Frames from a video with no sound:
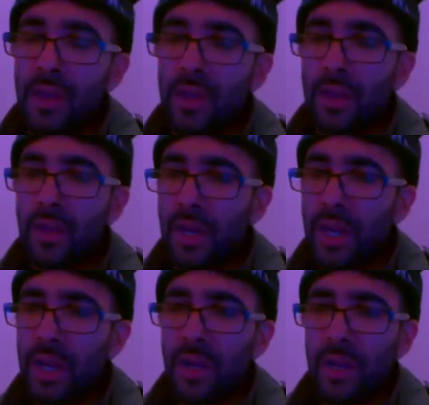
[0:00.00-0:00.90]
the
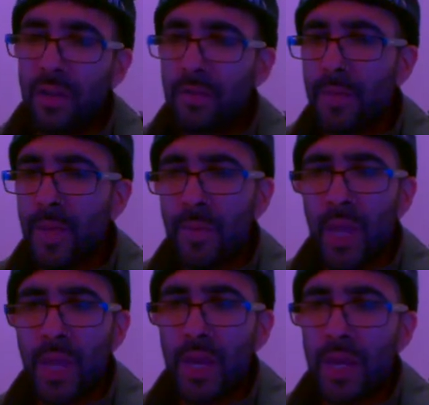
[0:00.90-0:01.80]
Canadian government
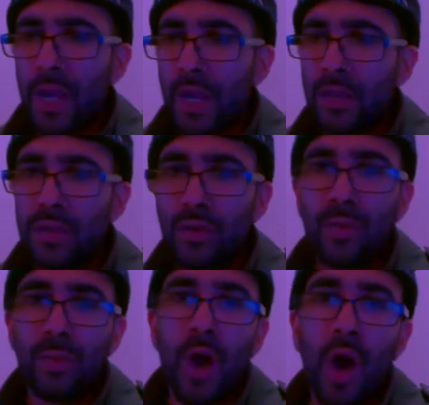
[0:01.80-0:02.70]
made it next to
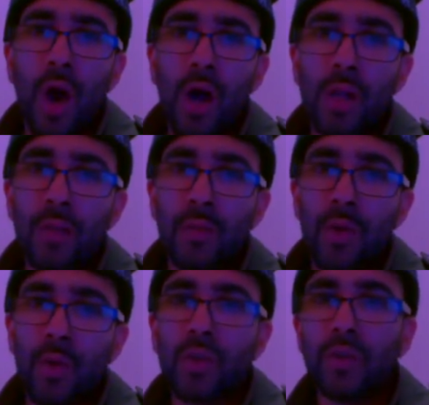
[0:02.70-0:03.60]
impossible
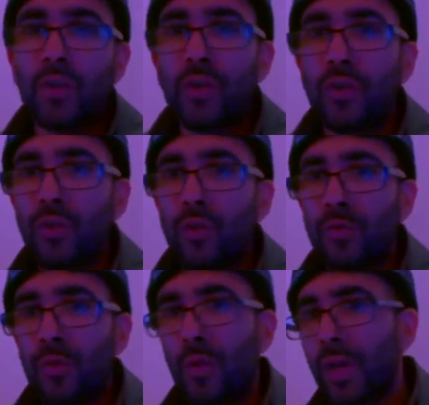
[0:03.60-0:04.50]
to,
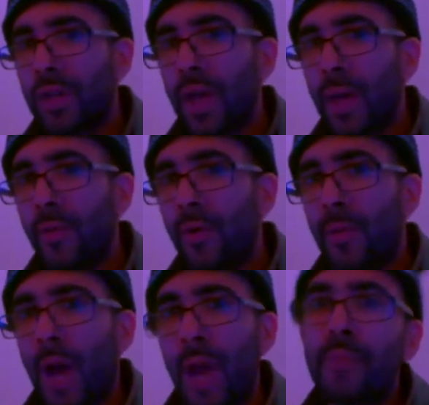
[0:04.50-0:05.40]
for example,
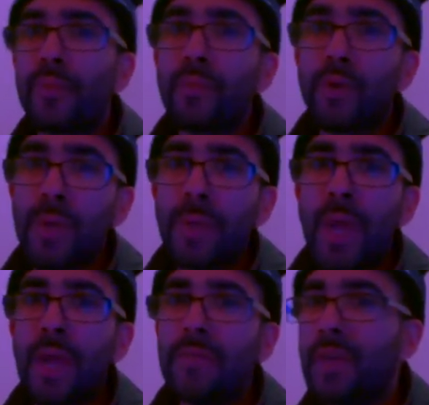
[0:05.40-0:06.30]
buy
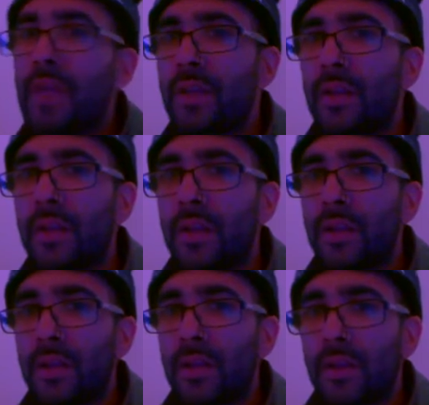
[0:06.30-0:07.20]
prepaid visas
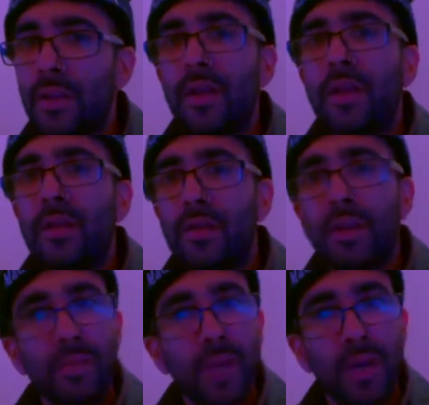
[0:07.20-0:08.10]

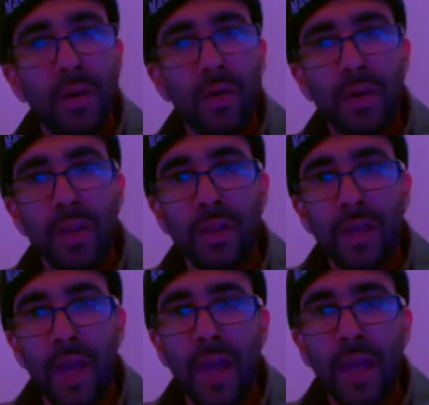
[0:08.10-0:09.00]
using Bitcoin,
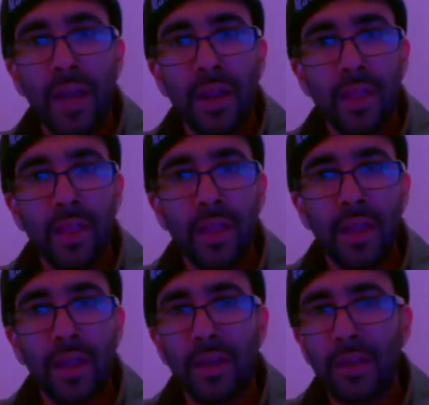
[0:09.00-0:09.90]
that kind of
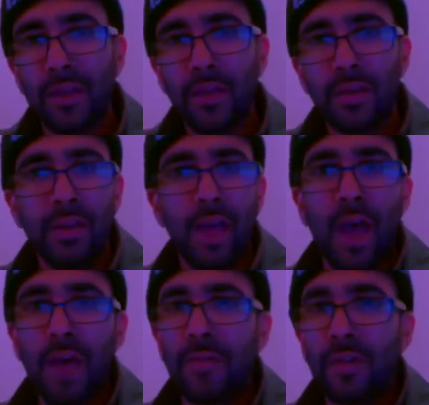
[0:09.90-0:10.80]
thing. There's a
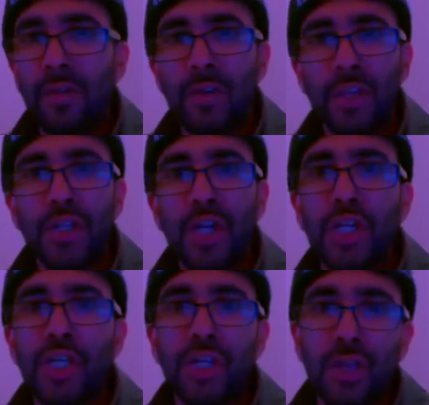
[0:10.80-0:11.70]
handful of
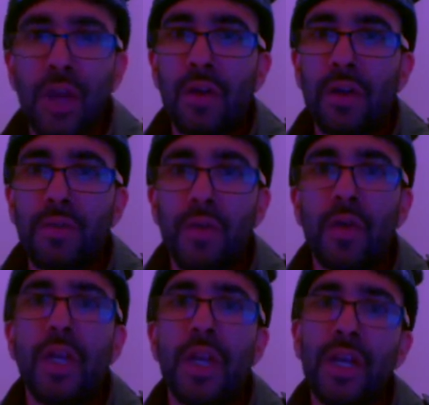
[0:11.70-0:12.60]
exchanges that'll give you
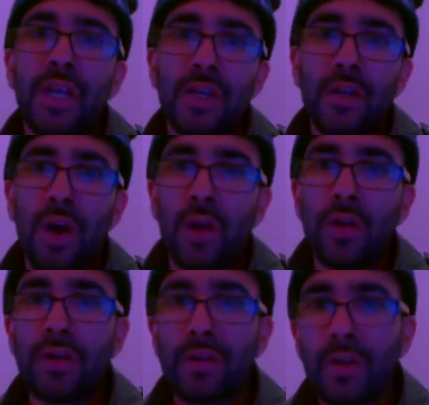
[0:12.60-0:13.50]
Canadian dollars,